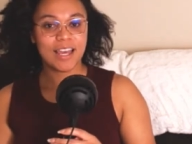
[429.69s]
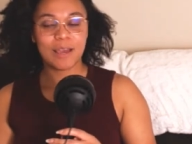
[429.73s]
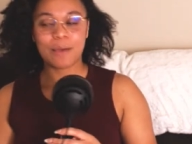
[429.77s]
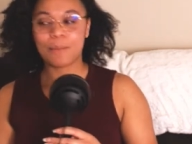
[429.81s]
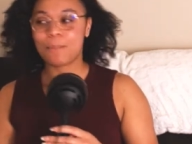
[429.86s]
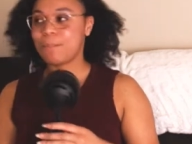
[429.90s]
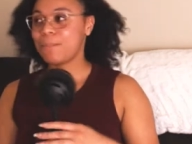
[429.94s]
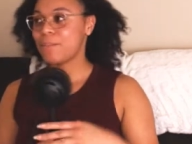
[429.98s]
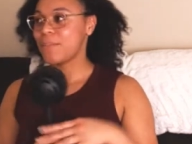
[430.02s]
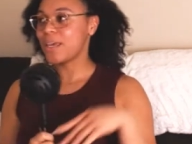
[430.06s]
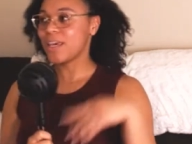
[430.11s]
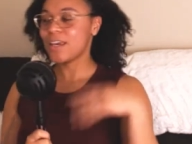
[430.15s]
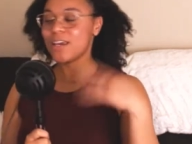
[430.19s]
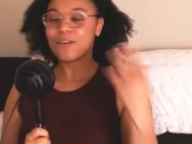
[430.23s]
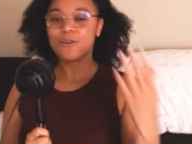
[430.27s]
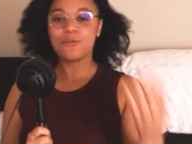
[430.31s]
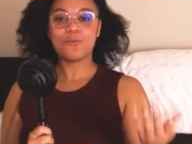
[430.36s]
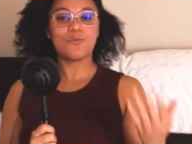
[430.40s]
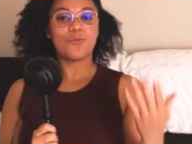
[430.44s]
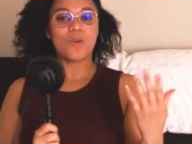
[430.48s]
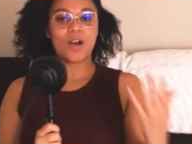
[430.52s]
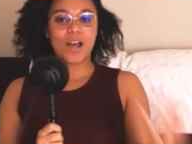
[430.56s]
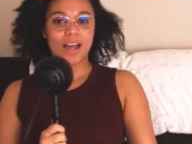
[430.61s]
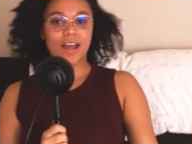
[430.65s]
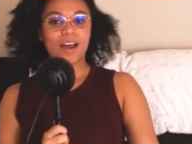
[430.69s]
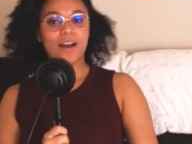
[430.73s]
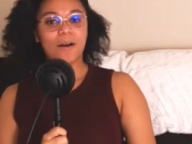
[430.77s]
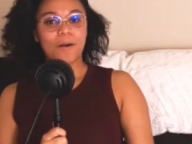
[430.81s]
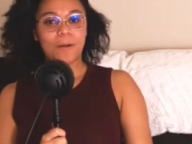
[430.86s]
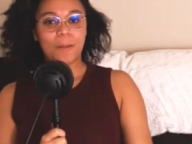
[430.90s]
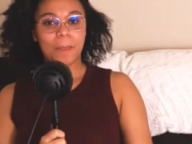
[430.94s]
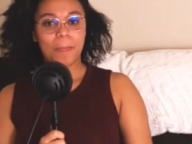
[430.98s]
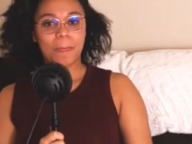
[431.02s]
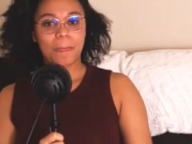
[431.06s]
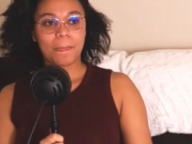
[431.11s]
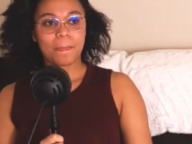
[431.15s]

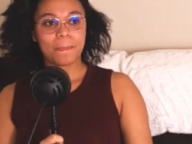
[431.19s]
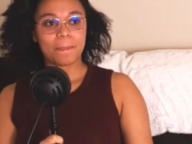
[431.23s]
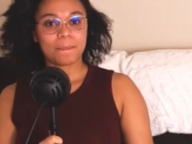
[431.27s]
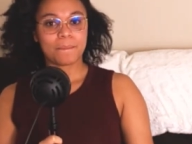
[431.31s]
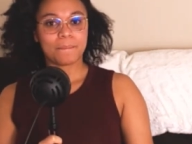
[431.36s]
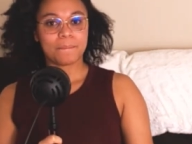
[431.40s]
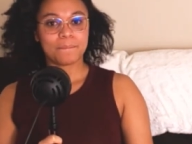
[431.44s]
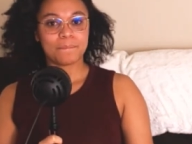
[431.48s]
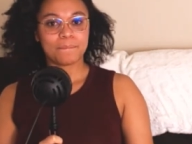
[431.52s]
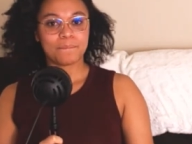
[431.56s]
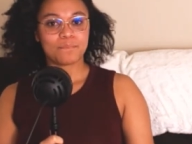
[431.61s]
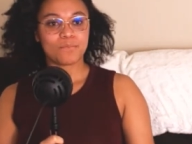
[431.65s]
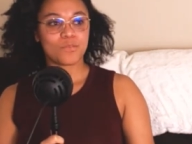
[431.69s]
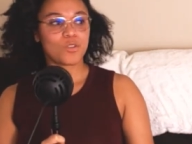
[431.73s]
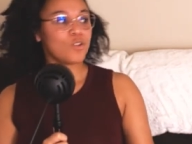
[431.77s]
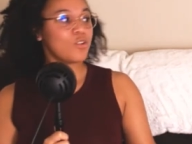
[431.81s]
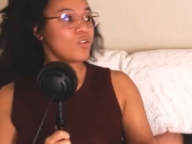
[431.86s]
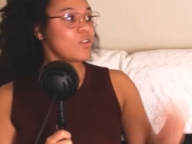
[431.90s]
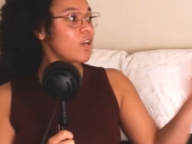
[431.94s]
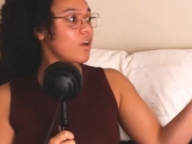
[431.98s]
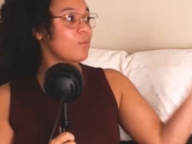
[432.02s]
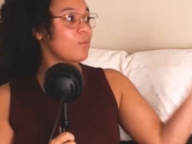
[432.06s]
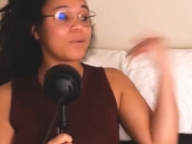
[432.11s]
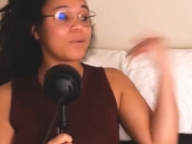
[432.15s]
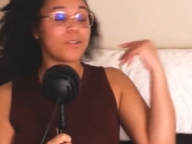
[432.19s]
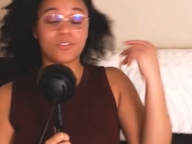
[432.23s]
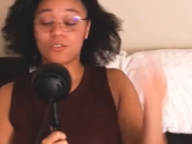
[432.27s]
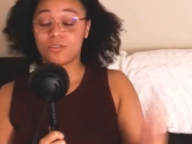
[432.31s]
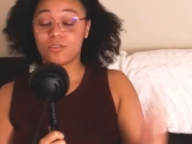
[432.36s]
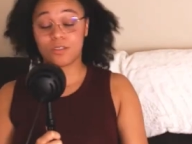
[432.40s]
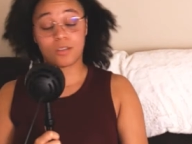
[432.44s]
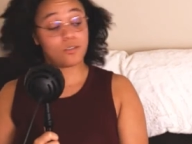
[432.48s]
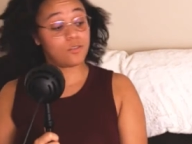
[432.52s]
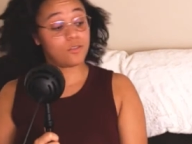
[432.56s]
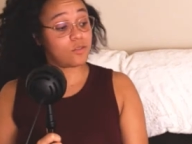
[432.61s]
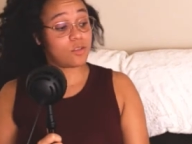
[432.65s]
Meanwhile, you're like, but
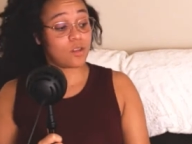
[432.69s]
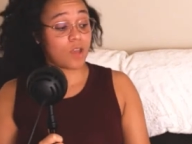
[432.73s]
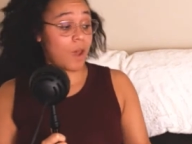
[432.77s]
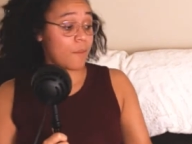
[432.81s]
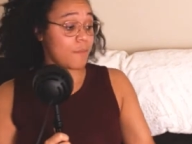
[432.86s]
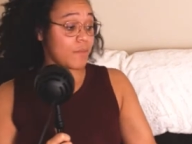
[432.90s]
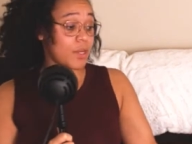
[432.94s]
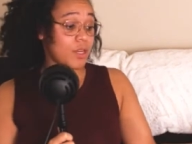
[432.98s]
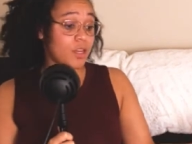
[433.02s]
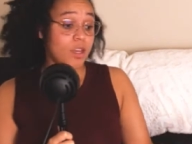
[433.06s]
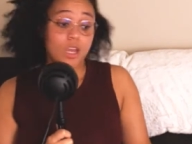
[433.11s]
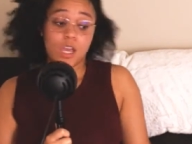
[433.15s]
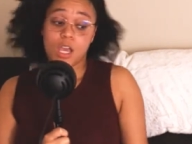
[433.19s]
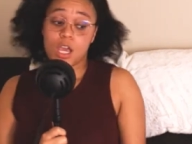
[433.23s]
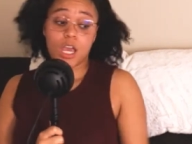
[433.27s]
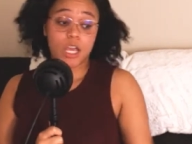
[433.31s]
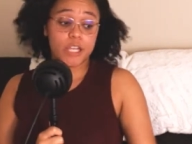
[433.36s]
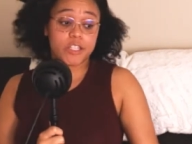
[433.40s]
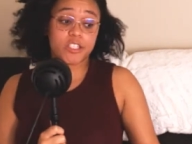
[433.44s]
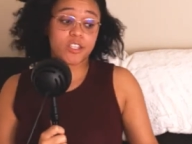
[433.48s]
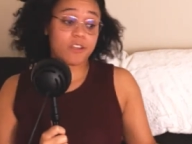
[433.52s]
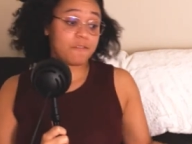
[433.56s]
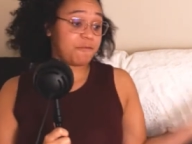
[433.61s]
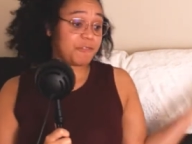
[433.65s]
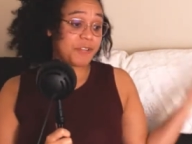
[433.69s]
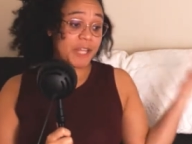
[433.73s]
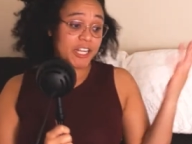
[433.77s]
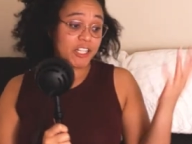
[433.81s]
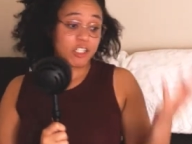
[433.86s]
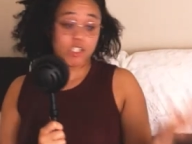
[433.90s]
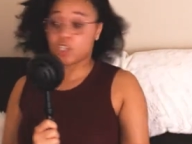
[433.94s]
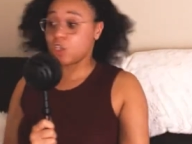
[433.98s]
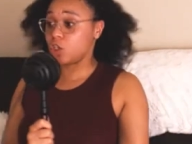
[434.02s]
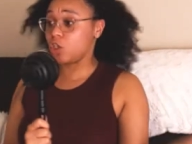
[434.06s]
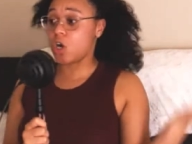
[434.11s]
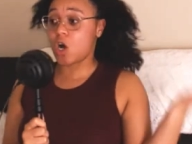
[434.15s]
I mean, it's
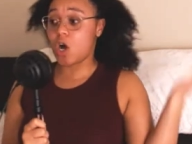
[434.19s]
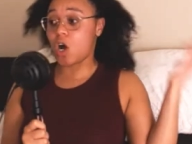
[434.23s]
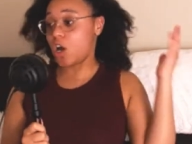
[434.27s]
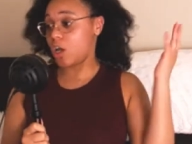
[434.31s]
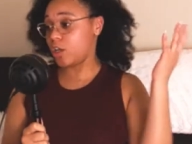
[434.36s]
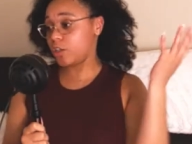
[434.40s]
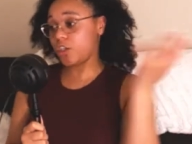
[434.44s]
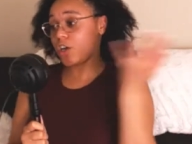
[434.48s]
inflation, y'all.